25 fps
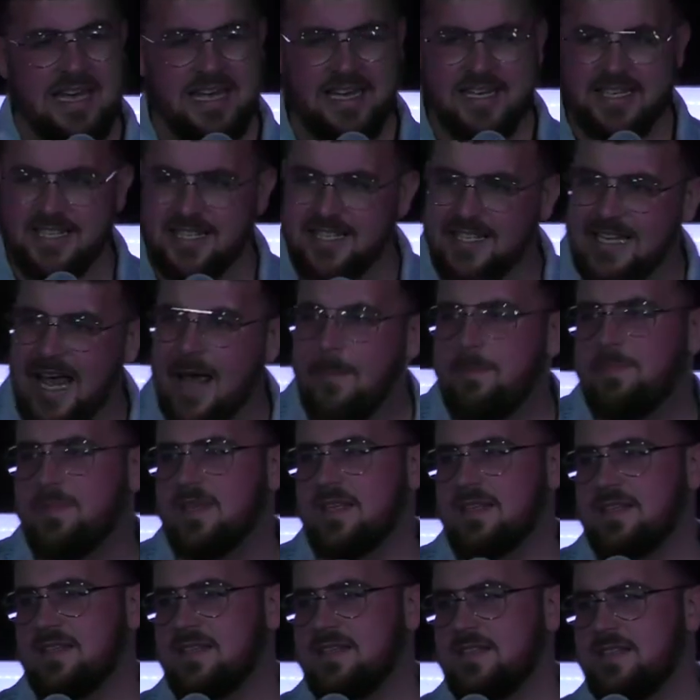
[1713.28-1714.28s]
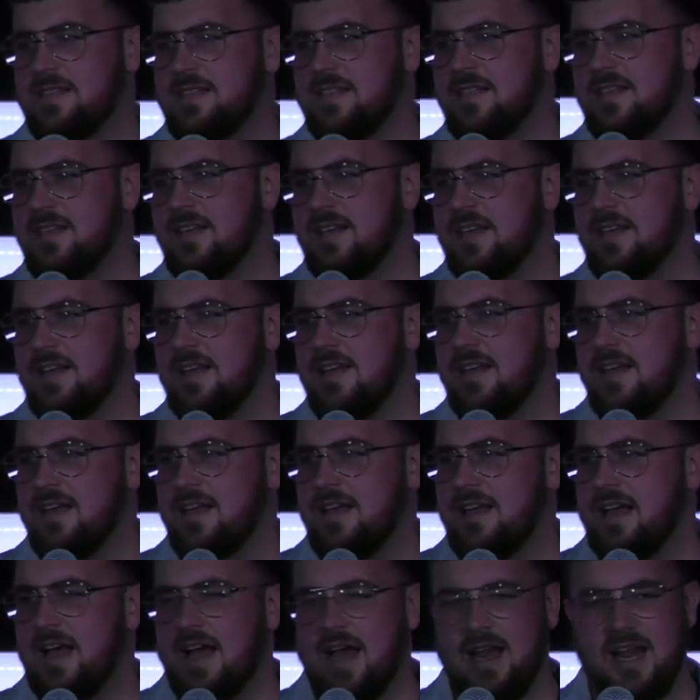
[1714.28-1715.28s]
acceptance,
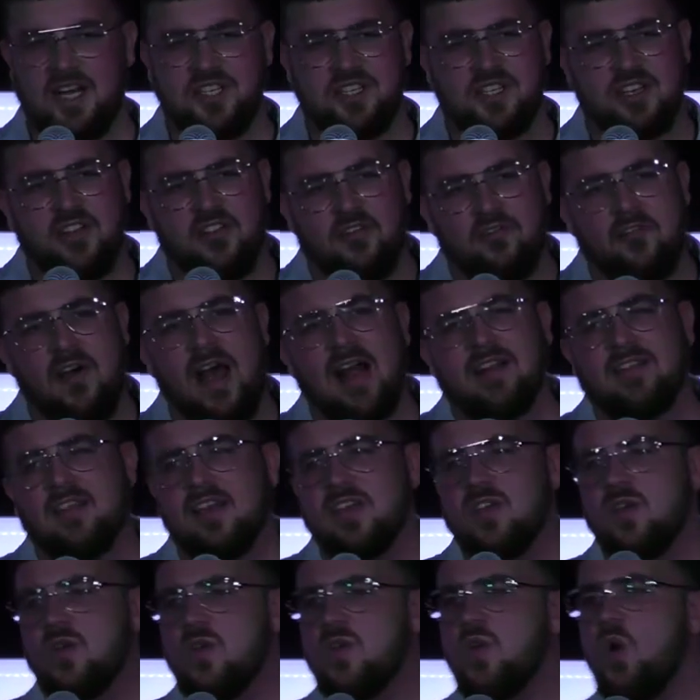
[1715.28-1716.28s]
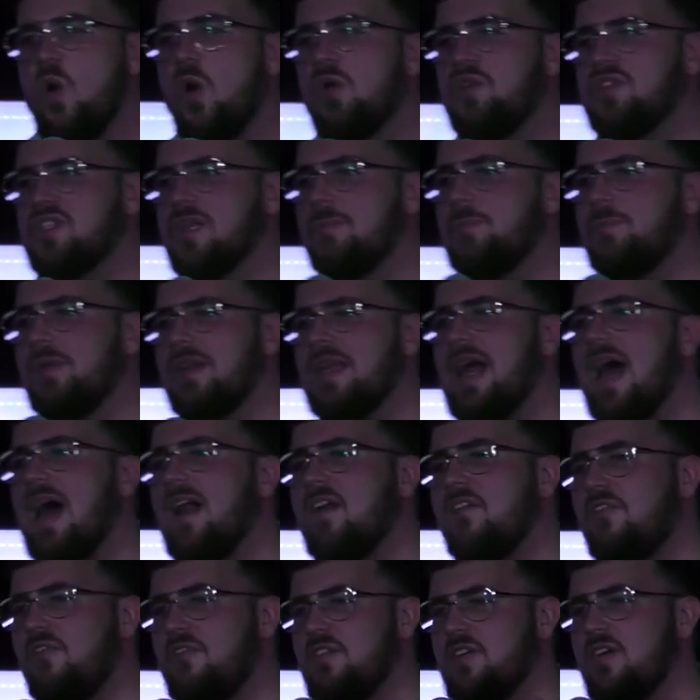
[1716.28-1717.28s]
and actually the fact that you know there's a
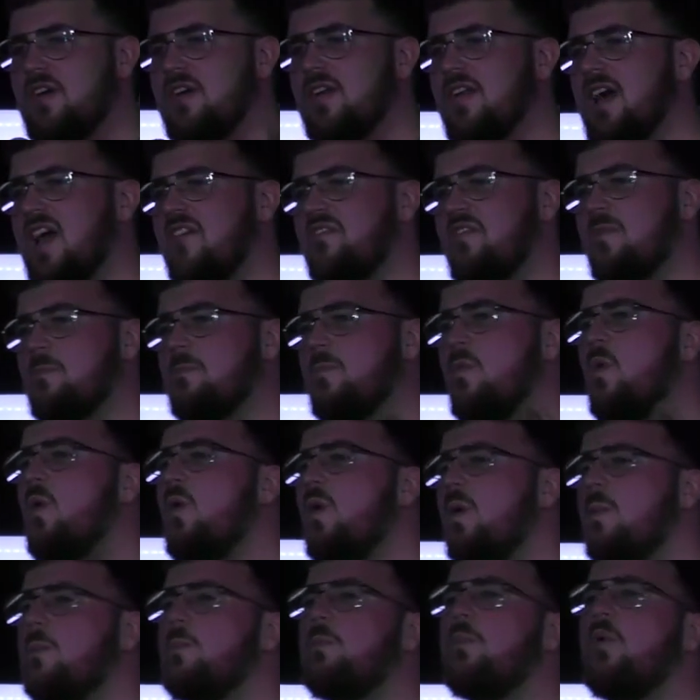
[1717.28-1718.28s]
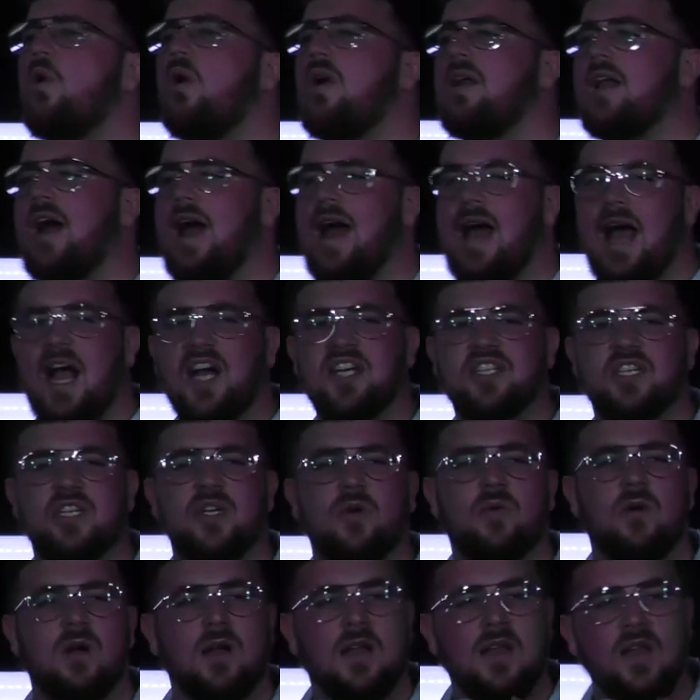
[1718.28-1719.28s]
plan for your life, and more important, that actually
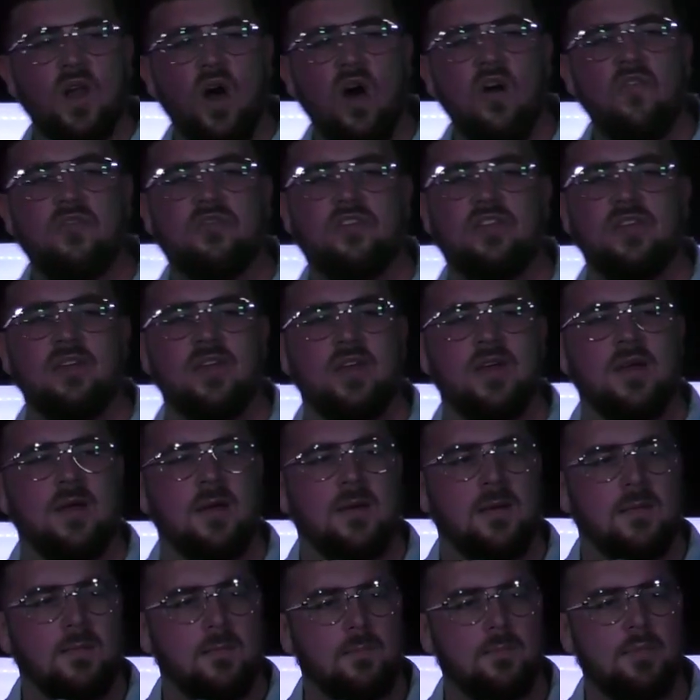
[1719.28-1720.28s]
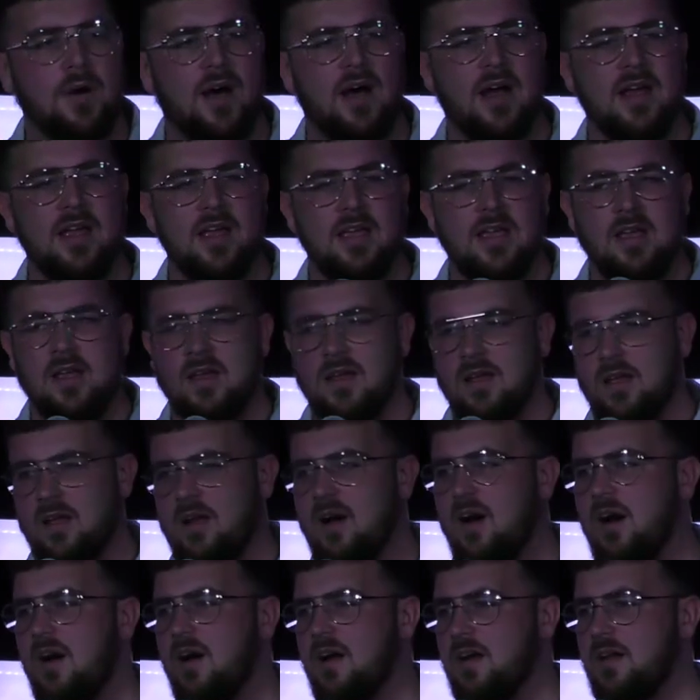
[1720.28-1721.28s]
you are loved by
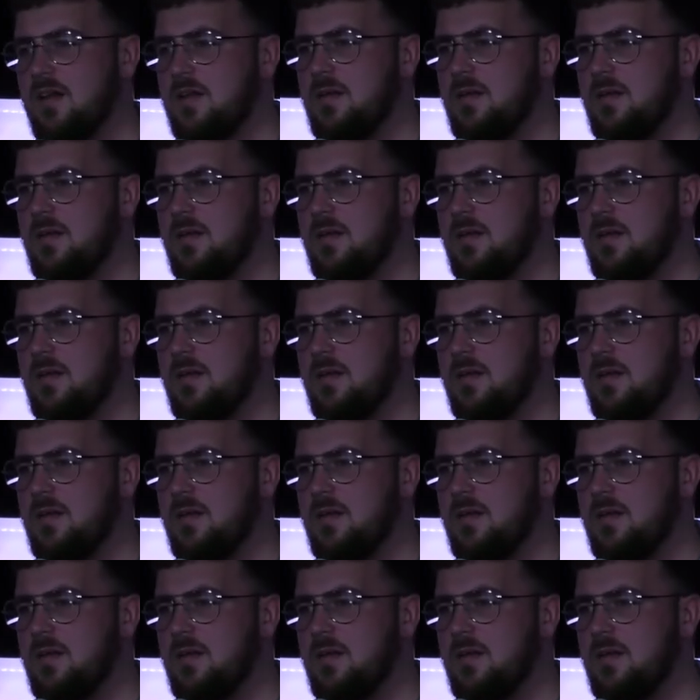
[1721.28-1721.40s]
God.